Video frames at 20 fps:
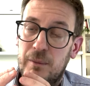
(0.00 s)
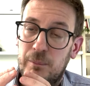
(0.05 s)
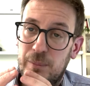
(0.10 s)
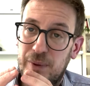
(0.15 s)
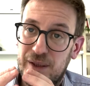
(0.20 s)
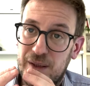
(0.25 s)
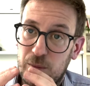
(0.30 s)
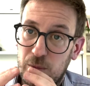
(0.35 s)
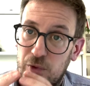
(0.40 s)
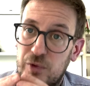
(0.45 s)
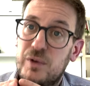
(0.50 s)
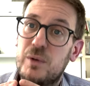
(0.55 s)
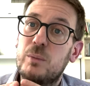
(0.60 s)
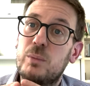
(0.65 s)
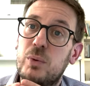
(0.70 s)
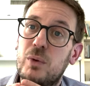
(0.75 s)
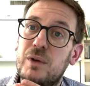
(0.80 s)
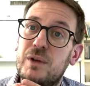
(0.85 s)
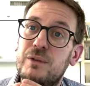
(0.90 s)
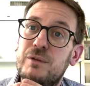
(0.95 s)
but the most
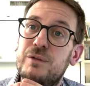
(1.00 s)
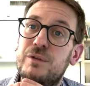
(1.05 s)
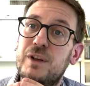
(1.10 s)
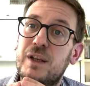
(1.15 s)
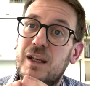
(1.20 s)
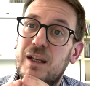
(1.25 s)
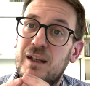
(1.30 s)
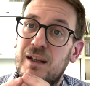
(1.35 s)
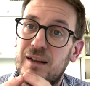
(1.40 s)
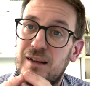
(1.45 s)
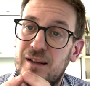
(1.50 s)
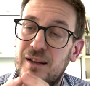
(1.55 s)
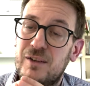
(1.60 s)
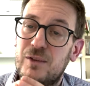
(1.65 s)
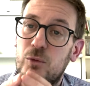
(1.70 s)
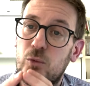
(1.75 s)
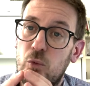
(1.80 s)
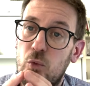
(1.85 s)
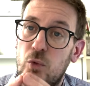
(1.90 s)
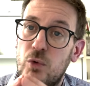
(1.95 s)
important thing,
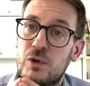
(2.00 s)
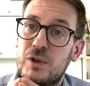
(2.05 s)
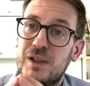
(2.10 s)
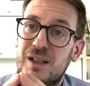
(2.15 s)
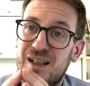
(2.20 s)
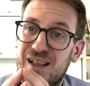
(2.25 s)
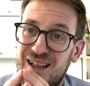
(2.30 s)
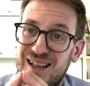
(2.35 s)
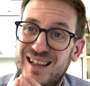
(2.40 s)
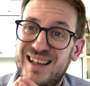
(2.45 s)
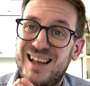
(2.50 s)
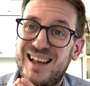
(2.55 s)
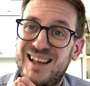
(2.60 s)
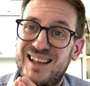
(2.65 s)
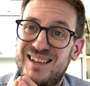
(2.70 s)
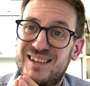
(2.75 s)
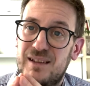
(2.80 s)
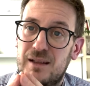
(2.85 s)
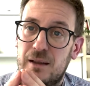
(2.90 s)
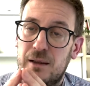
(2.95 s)
this would
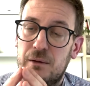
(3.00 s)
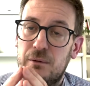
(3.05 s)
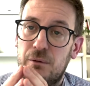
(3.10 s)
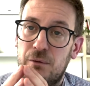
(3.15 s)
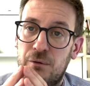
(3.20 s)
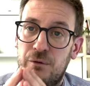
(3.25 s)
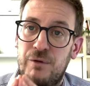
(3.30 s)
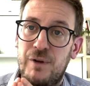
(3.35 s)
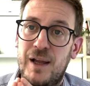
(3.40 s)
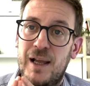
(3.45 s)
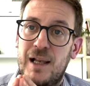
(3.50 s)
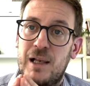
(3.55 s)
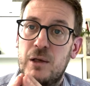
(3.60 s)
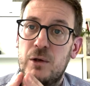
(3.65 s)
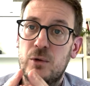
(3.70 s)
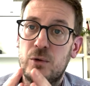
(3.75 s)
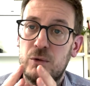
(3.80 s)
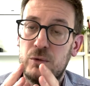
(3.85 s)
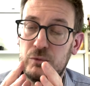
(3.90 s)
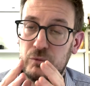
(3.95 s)
create
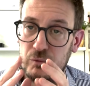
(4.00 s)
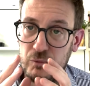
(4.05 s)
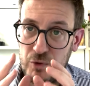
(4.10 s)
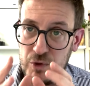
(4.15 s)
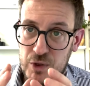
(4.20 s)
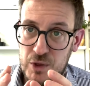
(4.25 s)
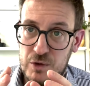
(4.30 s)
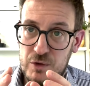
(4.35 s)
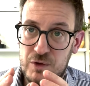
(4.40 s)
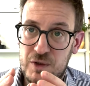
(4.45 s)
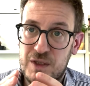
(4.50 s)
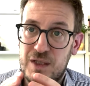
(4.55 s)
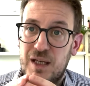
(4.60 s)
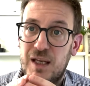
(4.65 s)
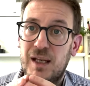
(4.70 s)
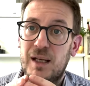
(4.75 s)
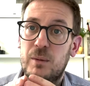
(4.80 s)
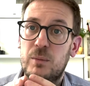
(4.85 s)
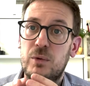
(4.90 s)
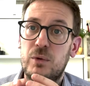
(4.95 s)
value which is
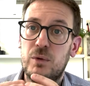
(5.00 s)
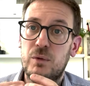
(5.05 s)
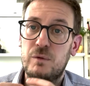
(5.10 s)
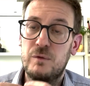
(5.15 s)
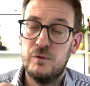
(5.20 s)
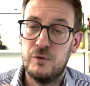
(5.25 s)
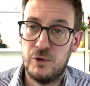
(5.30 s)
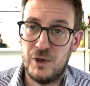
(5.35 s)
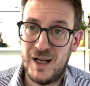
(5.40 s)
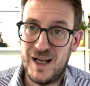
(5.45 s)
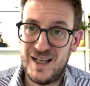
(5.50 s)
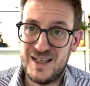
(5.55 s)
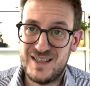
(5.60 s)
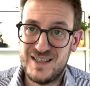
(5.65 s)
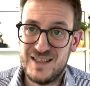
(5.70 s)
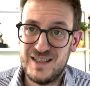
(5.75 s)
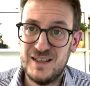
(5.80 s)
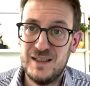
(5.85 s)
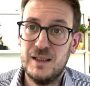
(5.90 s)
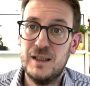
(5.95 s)
sustainable for us,